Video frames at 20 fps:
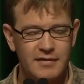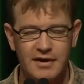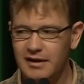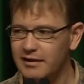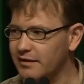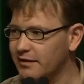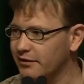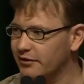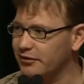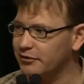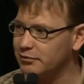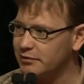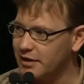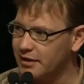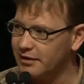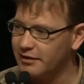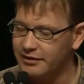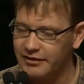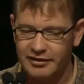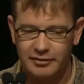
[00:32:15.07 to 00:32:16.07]
I think this is
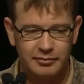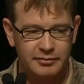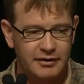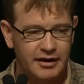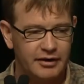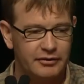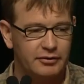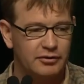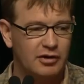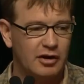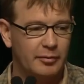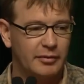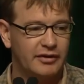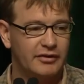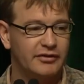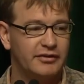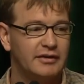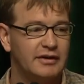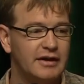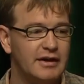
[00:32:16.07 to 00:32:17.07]
related to some other
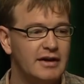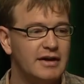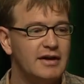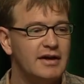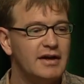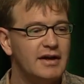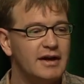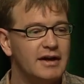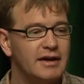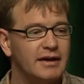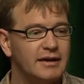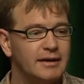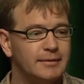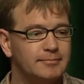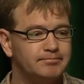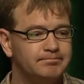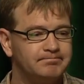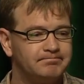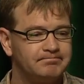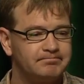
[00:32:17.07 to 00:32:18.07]
comments.
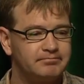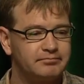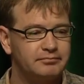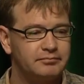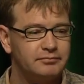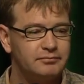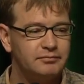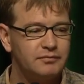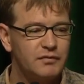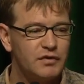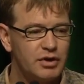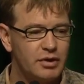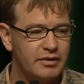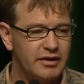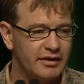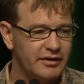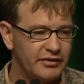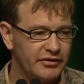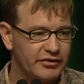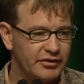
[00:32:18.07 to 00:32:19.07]

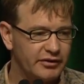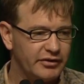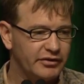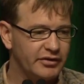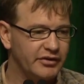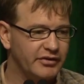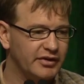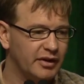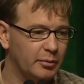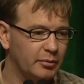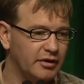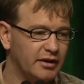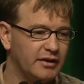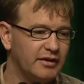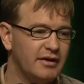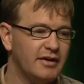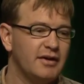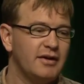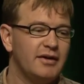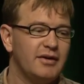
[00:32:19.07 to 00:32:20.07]
Okay, just in
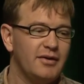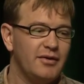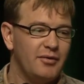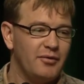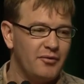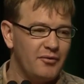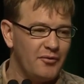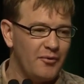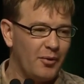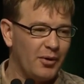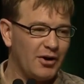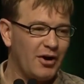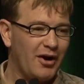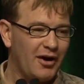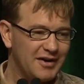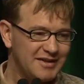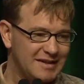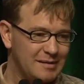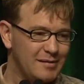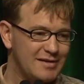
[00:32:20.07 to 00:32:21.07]
summary, what
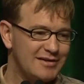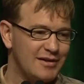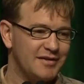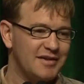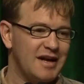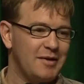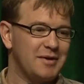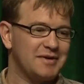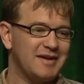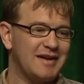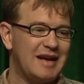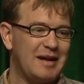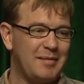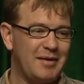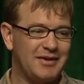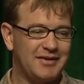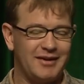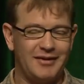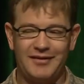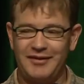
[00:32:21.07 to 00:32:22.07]
are stimulus network
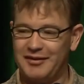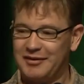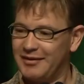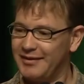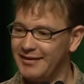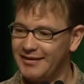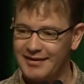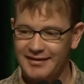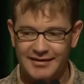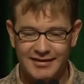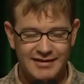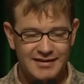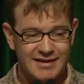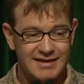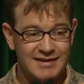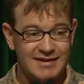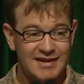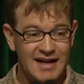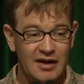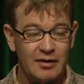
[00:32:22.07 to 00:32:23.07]
dynamics? They're
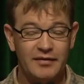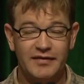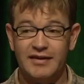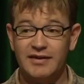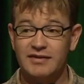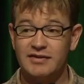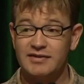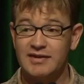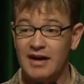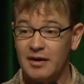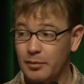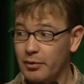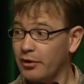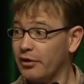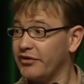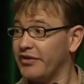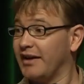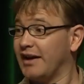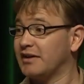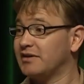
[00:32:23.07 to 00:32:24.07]
these
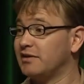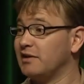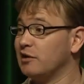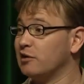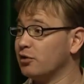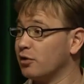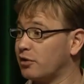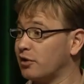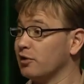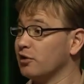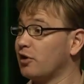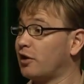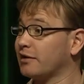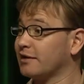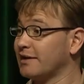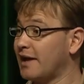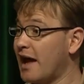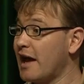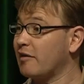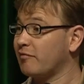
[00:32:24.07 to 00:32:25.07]
networks that actually look a
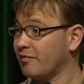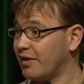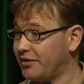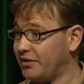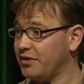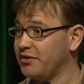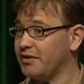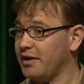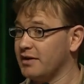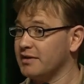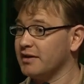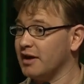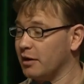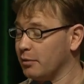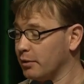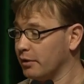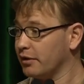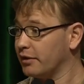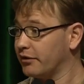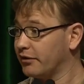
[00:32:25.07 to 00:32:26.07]
lot like resting state
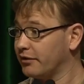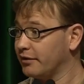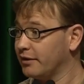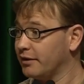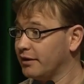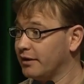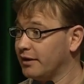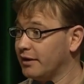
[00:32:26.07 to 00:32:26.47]
networks,